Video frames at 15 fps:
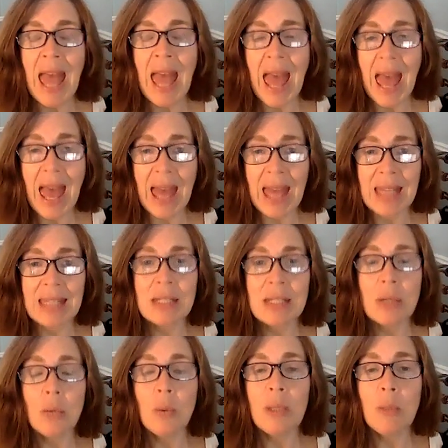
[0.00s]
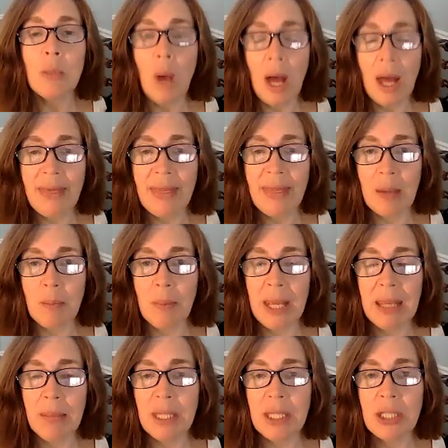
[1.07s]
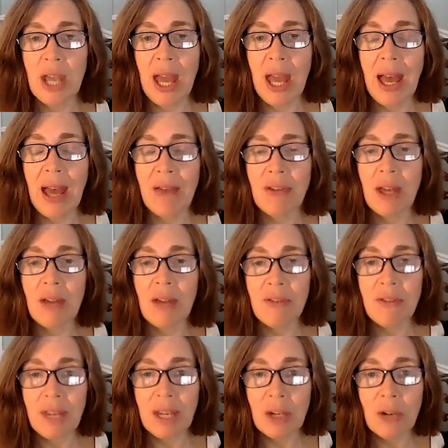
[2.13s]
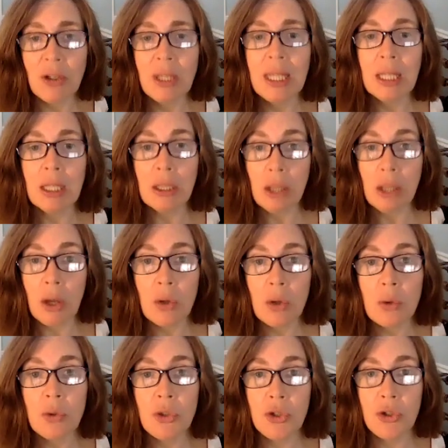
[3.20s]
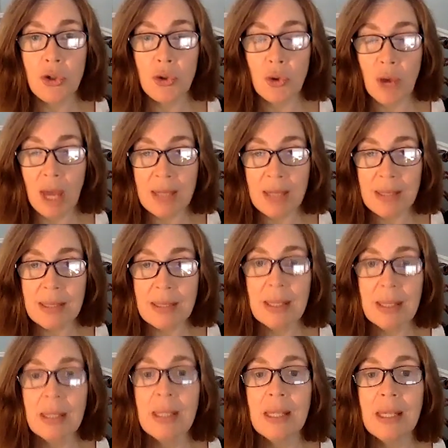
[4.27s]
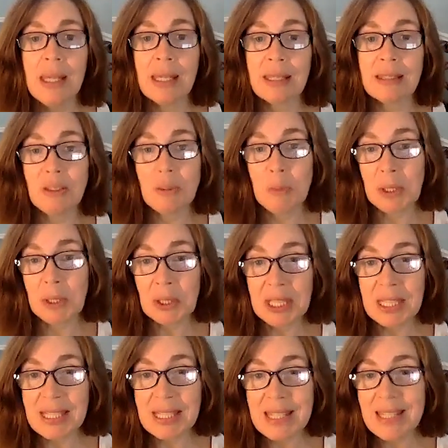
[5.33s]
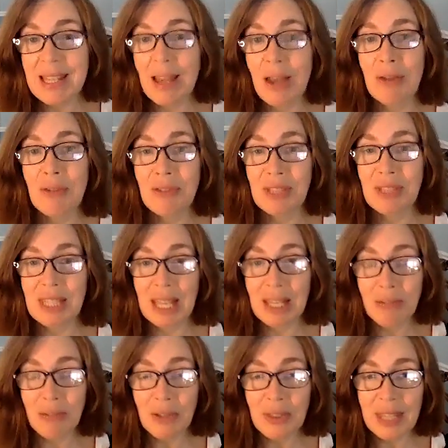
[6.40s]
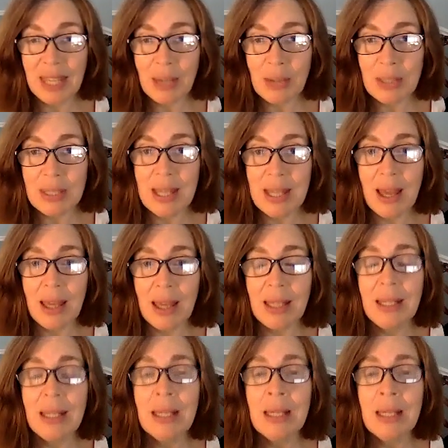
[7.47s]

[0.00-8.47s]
And we want that baby to have a very low stress experience of life on the outside